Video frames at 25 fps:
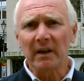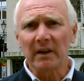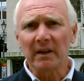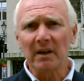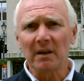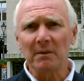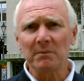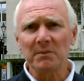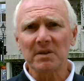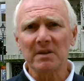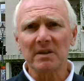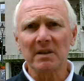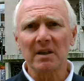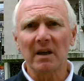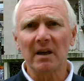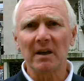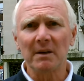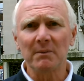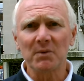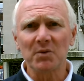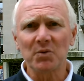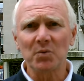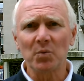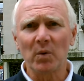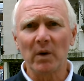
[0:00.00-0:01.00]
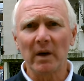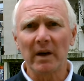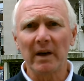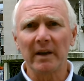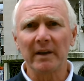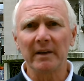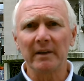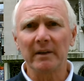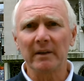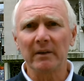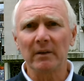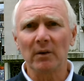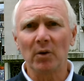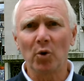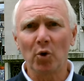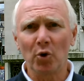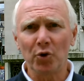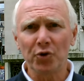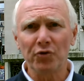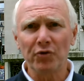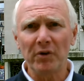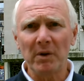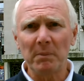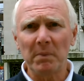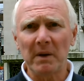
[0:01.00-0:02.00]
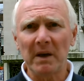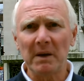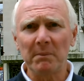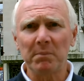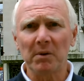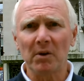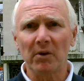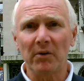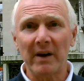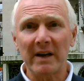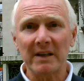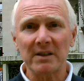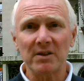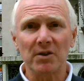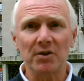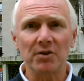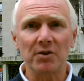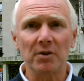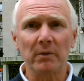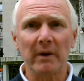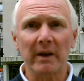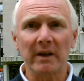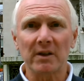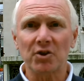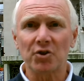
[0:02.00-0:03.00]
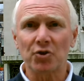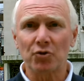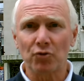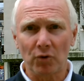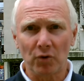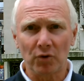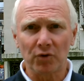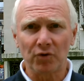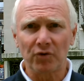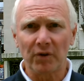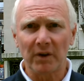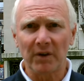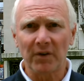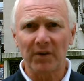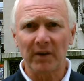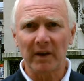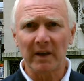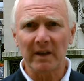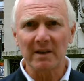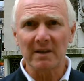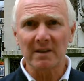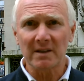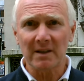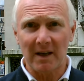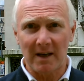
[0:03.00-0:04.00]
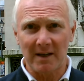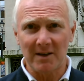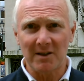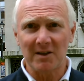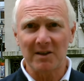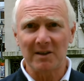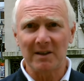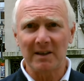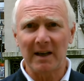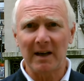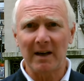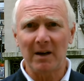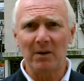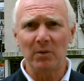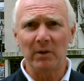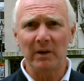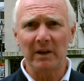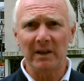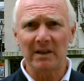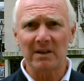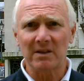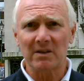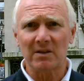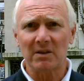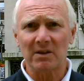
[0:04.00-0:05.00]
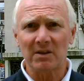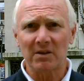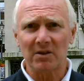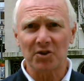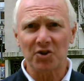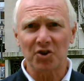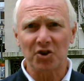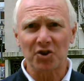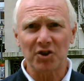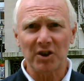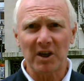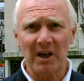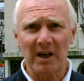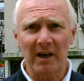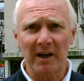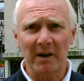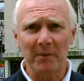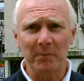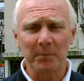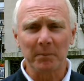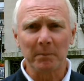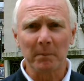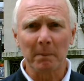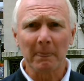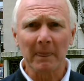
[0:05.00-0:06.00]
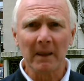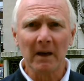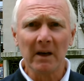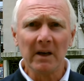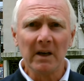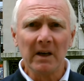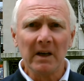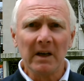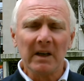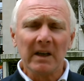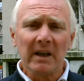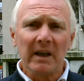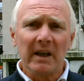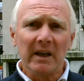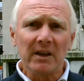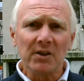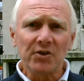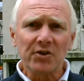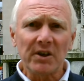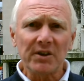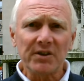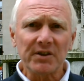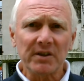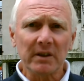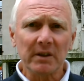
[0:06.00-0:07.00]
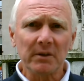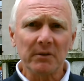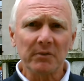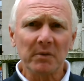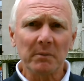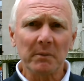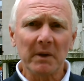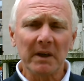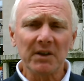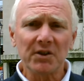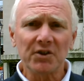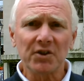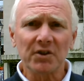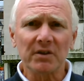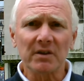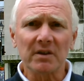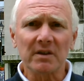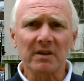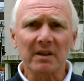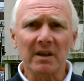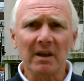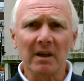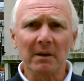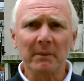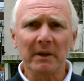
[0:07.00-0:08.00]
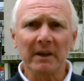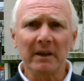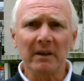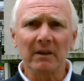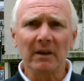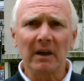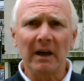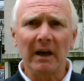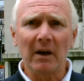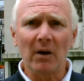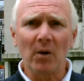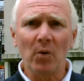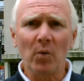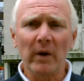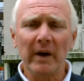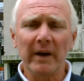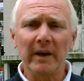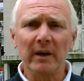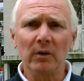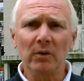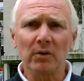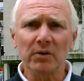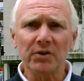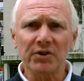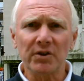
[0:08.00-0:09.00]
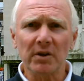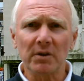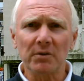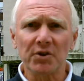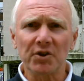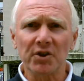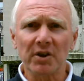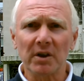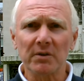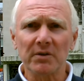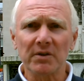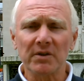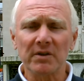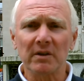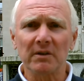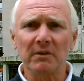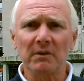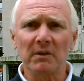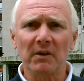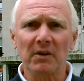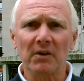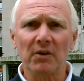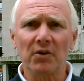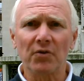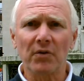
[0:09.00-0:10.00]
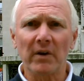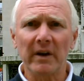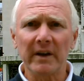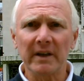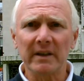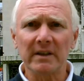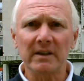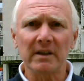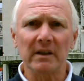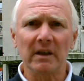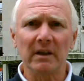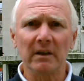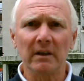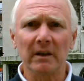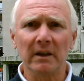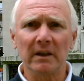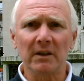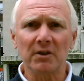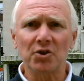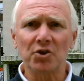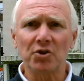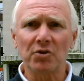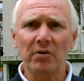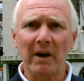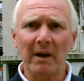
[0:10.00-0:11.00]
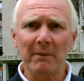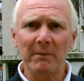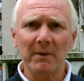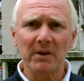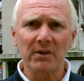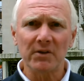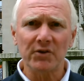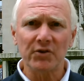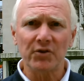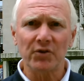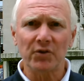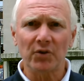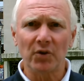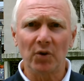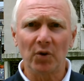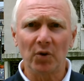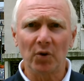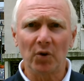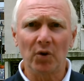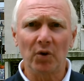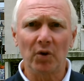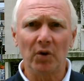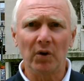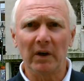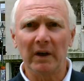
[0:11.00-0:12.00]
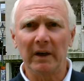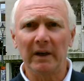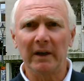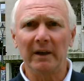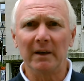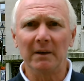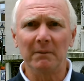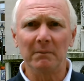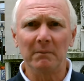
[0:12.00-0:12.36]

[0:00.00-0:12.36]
there comes times when ordinary people are asked to do extraordinary things, and now is such a time. Interesting information that's coming our way also shows that great tremors or